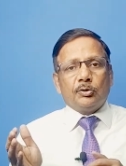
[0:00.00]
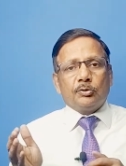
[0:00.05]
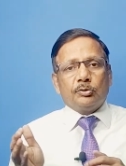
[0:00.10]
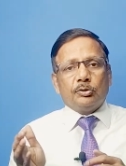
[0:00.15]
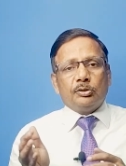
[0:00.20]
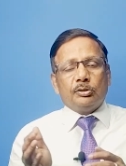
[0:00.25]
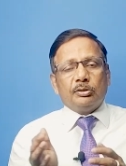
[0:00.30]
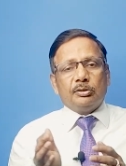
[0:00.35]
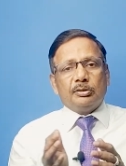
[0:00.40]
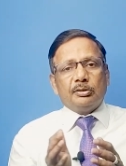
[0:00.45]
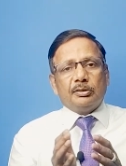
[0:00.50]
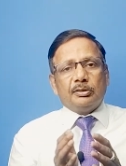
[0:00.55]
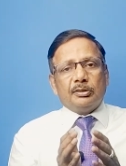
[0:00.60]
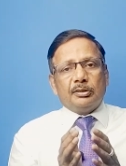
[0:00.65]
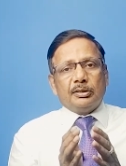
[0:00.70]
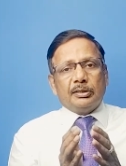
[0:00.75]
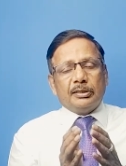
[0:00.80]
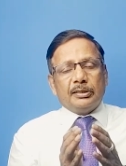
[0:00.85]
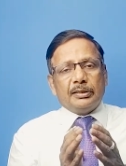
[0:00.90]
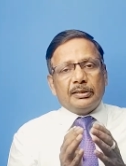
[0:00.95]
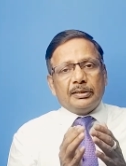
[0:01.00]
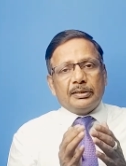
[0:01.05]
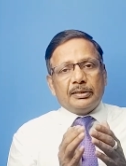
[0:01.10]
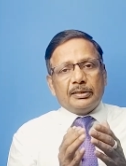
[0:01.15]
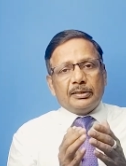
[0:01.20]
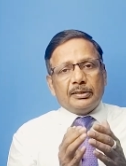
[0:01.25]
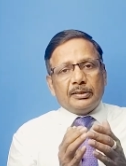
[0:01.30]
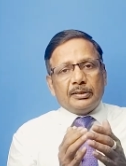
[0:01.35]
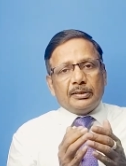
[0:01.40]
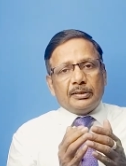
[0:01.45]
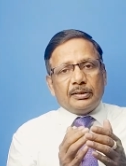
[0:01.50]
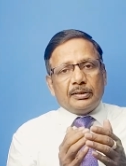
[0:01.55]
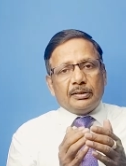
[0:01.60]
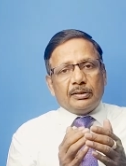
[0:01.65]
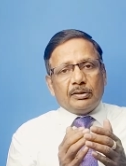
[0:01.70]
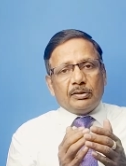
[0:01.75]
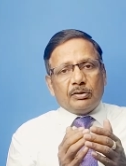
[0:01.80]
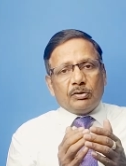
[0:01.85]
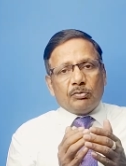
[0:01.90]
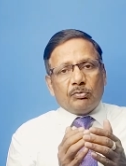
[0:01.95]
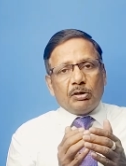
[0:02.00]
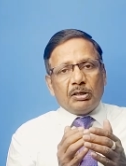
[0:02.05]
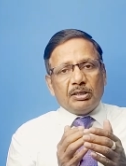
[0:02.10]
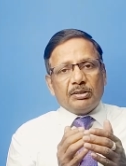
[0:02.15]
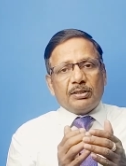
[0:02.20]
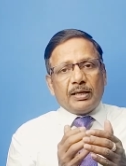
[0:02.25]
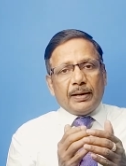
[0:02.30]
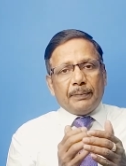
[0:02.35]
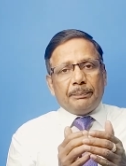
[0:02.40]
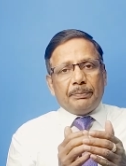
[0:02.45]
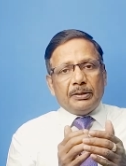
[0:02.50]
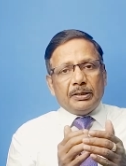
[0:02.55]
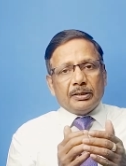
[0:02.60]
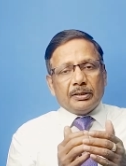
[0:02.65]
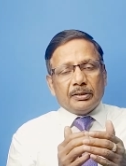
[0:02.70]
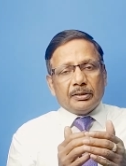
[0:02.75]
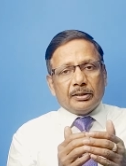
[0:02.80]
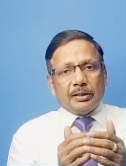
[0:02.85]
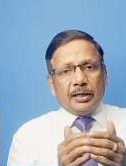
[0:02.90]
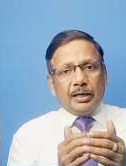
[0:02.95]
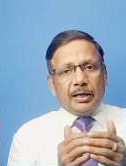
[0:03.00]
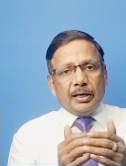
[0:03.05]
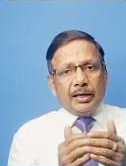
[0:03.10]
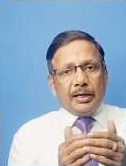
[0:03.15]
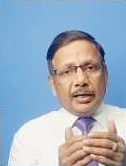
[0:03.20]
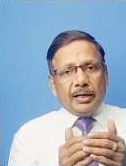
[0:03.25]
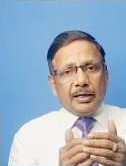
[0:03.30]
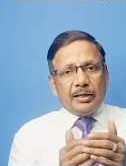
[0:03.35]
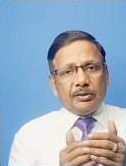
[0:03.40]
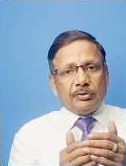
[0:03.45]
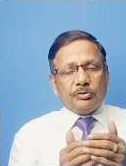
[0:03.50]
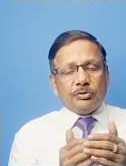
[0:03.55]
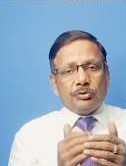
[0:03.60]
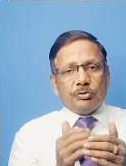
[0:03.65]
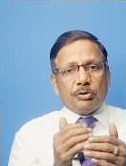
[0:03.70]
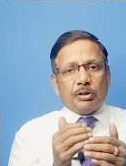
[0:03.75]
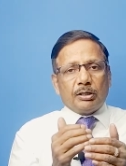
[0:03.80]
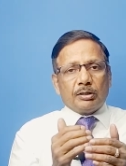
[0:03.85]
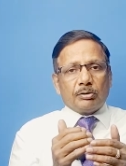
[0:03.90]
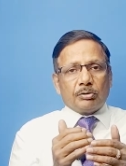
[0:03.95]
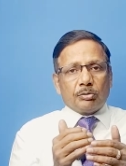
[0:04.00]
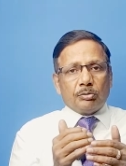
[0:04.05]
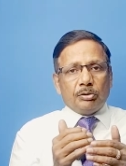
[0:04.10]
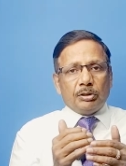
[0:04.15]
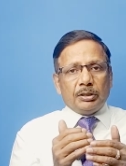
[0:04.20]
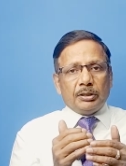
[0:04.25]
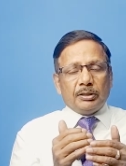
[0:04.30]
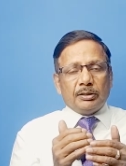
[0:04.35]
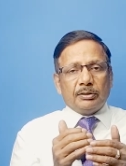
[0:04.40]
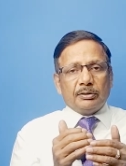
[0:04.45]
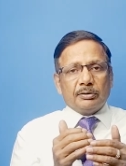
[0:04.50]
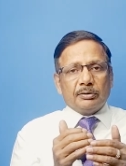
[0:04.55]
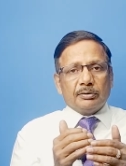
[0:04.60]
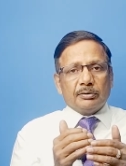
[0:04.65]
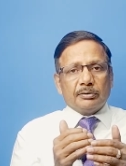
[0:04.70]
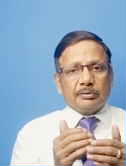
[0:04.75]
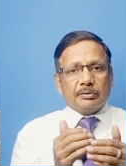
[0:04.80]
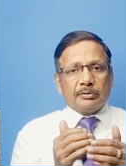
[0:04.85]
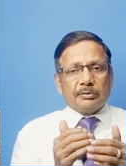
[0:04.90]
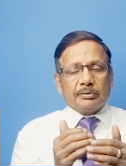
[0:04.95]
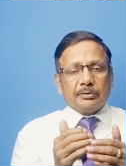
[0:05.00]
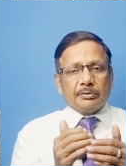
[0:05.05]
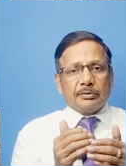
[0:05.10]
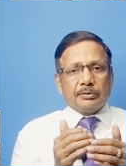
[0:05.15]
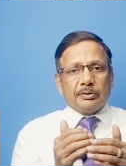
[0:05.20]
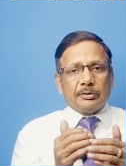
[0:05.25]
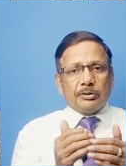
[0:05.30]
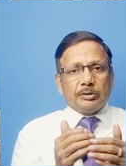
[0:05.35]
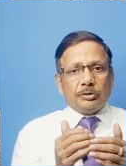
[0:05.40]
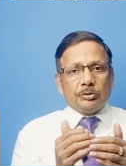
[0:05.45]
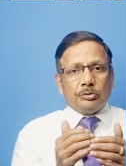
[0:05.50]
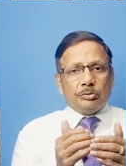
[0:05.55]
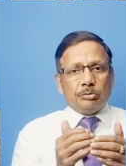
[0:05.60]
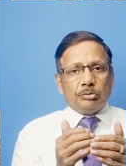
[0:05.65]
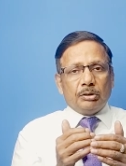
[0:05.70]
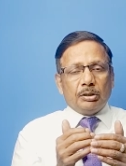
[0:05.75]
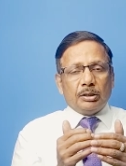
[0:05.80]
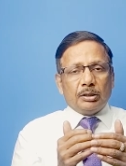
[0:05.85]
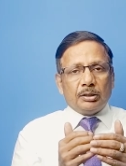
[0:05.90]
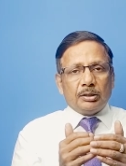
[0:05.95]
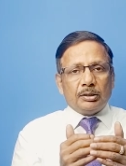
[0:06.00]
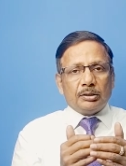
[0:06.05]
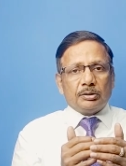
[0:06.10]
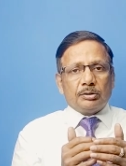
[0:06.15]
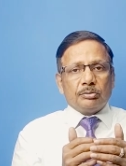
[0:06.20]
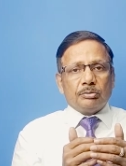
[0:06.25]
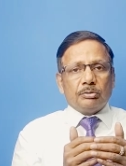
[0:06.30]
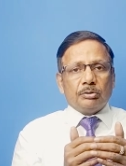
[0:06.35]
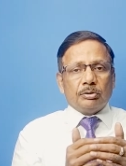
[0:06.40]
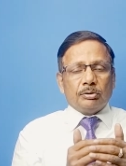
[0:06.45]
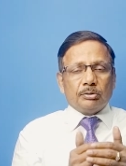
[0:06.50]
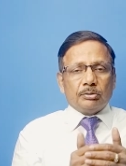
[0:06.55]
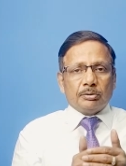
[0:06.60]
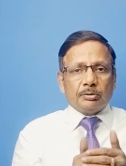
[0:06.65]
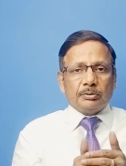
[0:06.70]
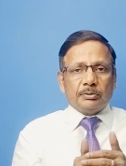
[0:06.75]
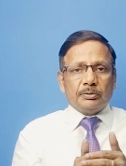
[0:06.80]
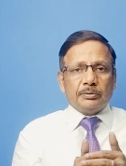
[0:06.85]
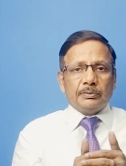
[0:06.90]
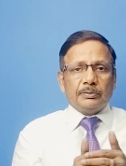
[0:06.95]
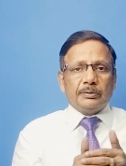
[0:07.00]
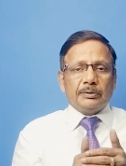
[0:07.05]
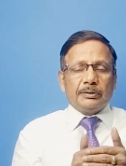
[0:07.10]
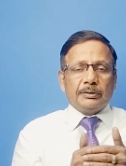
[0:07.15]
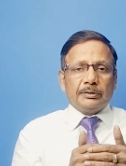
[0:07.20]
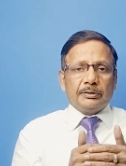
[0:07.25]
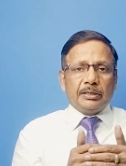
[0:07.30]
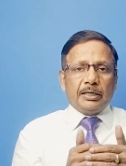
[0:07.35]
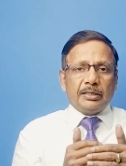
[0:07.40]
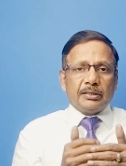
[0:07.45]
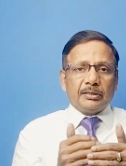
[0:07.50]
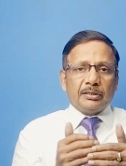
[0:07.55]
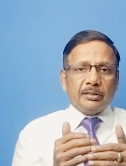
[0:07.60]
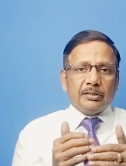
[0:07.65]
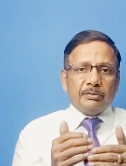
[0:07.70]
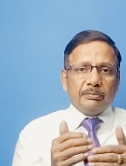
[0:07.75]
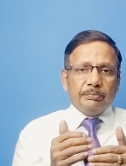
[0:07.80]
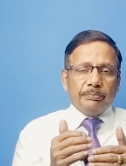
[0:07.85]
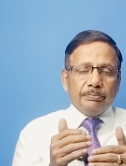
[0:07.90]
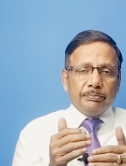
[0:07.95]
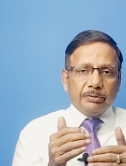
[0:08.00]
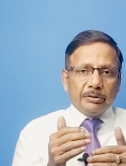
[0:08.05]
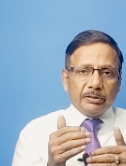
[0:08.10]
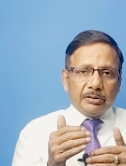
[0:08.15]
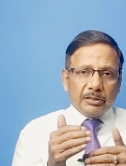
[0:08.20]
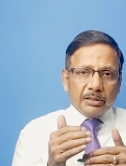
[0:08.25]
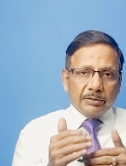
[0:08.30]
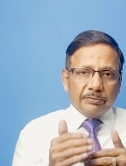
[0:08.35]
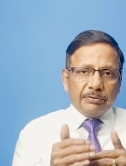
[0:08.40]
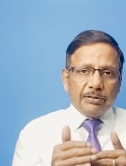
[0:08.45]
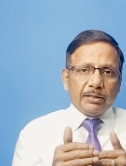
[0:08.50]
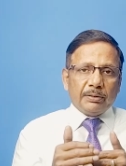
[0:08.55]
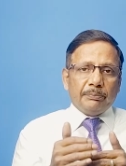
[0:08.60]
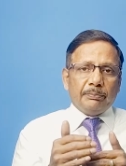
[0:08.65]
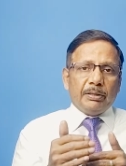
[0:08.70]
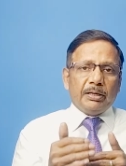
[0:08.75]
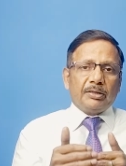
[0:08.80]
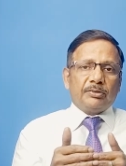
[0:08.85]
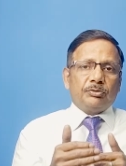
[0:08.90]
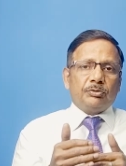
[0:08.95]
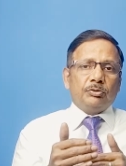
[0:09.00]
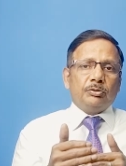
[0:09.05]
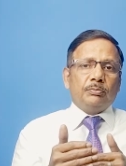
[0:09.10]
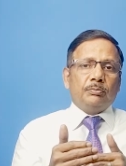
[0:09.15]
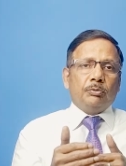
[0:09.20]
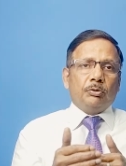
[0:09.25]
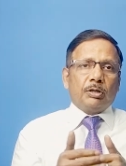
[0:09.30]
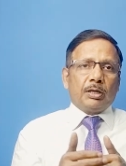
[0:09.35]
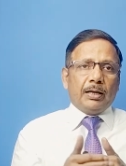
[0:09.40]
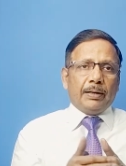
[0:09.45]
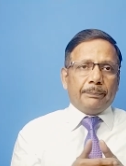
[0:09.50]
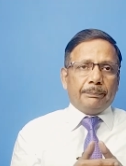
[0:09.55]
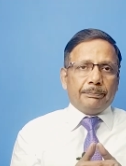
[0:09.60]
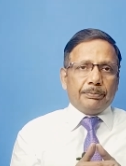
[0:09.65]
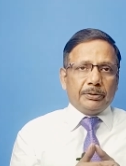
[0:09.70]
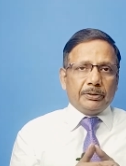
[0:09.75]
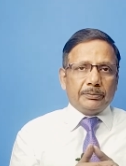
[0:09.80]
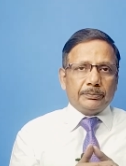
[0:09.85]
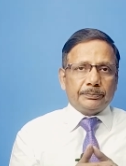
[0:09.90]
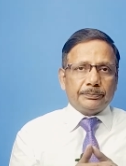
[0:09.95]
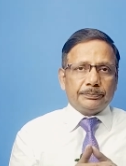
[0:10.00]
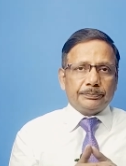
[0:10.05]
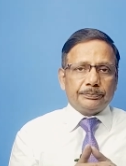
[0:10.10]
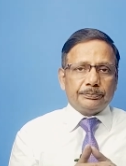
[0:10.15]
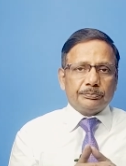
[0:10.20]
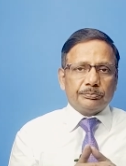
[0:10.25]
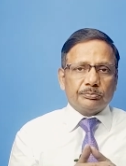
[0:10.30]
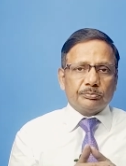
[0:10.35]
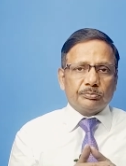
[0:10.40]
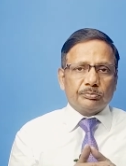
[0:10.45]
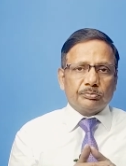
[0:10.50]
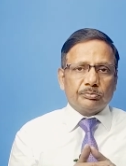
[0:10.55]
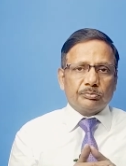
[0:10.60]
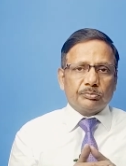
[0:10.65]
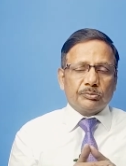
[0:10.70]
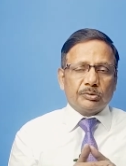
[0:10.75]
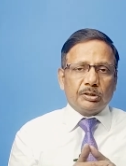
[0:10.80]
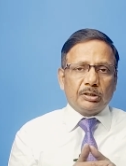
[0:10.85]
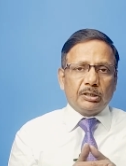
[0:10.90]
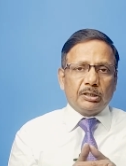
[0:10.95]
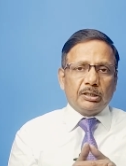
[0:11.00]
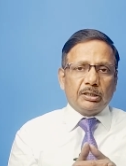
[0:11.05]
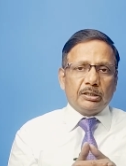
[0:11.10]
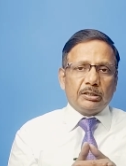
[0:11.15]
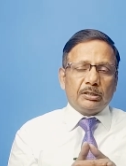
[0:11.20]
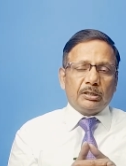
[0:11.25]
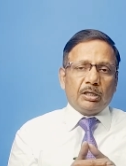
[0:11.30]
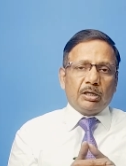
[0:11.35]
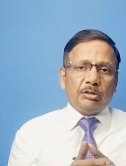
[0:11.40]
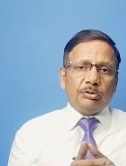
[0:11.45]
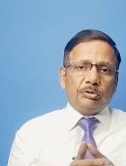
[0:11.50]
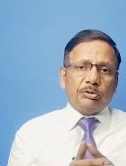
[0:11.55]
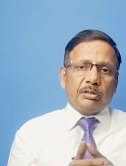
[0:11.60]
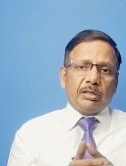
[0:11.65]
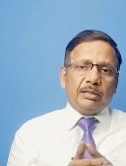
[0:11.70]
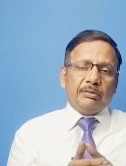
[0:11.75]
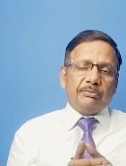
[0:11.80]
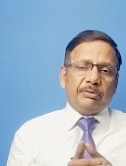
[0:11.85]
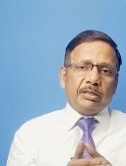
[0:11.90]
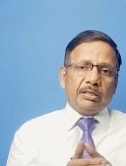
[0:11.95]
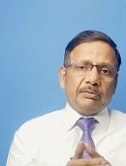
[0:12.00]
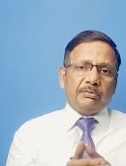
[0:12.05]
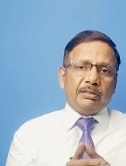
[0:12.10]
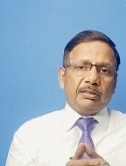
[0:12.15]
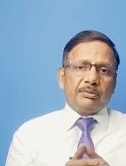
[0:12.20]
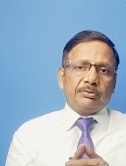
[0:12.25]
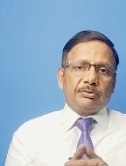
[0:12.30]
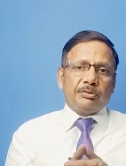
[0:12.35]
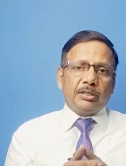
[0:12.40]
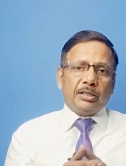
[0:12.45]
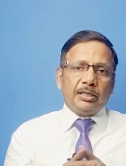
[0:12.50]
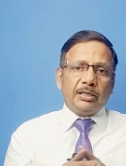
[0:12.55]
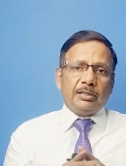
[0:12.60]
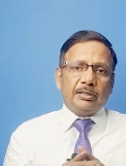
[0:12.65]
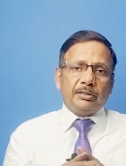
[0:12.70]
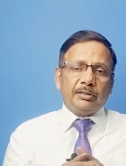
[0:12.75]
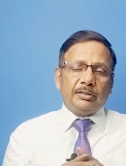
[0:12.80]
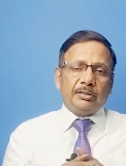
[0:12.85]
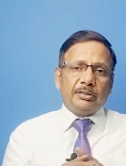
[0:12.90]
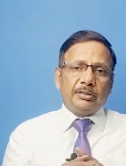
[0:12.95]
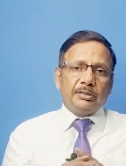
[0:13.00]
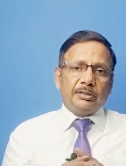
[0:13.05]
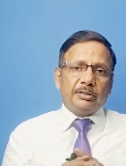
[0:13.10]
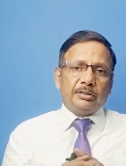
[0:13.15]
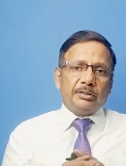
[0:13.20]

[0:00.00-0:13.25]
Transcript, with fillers: So, what is happening? As you are growing, you learn to know that giving makes you more happy. Now you can very well say,